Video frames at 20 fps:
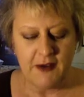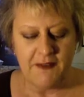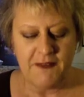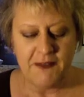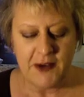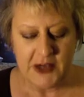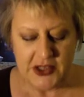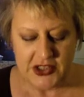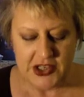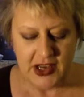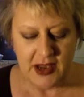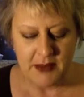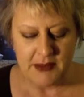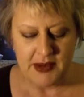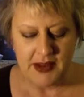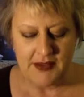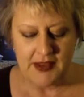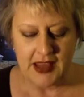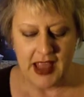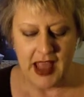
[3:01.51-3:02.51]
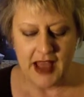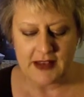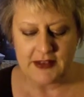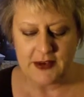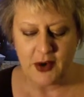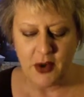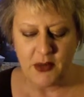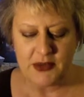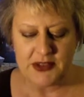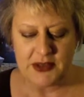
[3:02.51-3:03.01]
foot jammed on the gas,
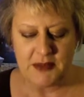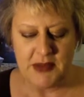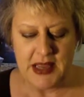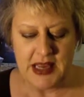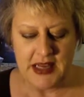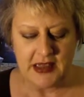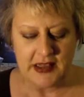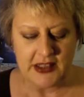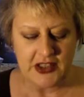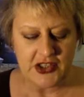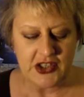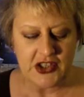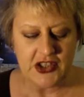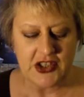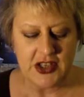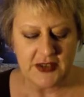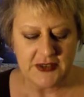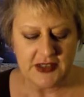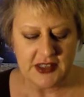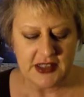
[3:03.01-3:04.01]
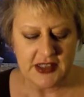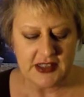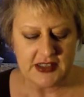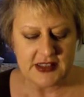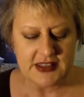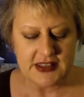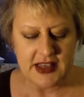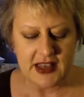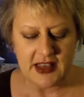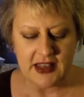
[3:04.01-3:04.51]
and almost immediately she shifted into
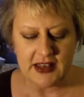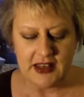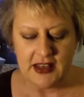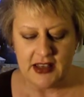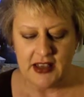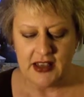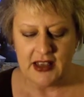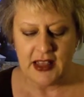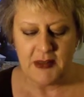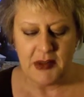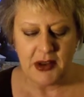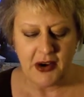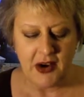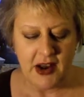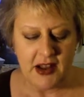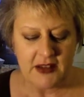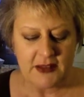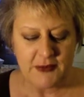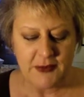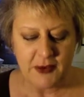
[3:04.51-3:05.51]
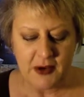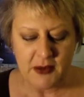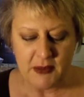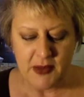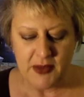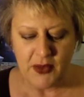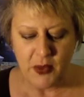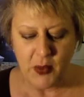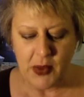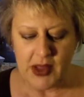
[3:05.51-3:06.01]
second, keeping her hands firm
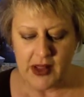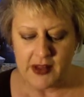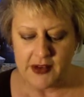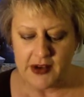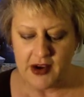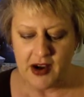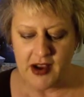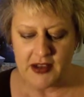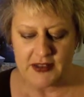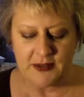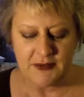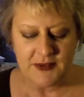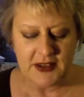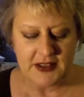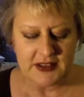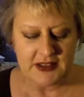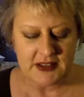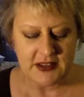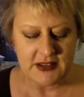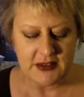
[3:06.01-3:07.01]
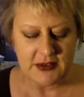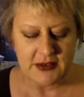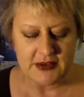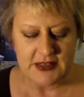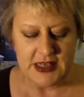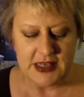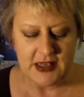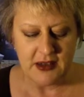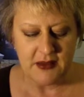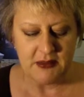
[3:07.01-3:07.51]
on the wheel and her eyes fixed on those
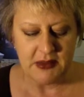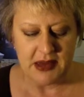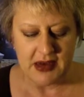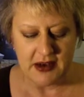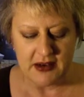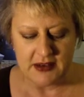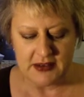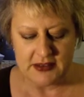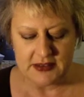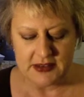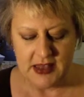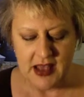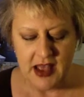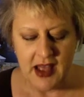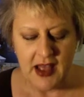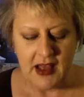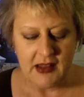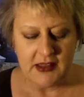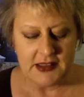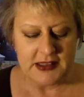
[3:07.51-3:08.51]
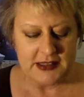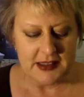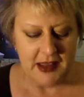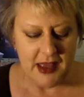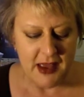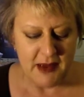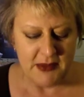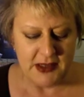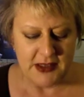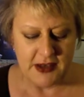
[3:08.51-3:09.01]
neon barrels. Ella
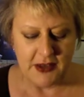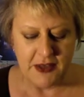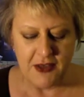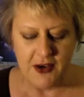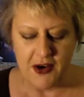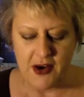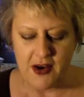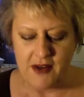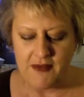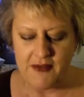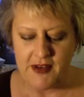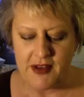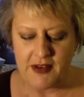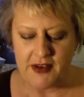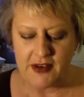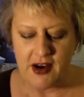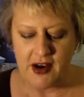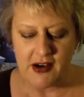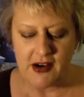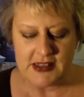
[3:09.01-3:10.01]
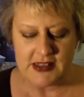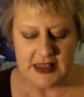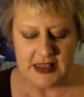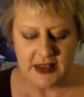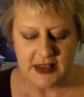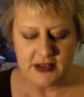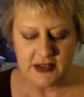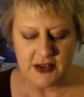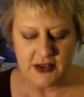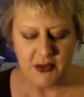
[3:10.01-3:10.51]
slammed into third and felt her car dig
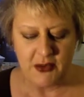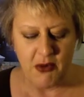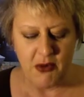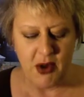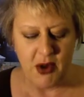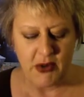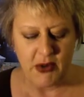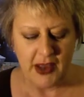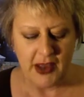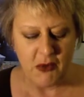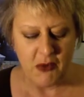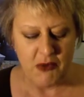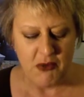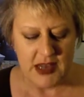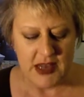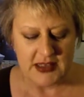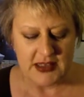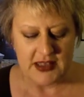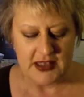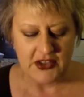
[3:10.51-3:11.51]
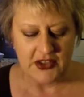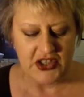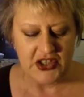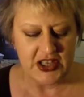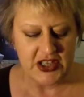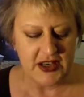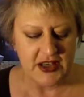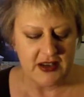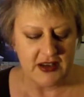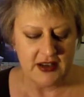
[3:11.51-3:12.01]
into the road like a racing
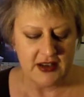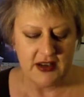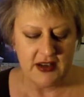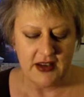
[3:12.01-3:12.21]
cheetah.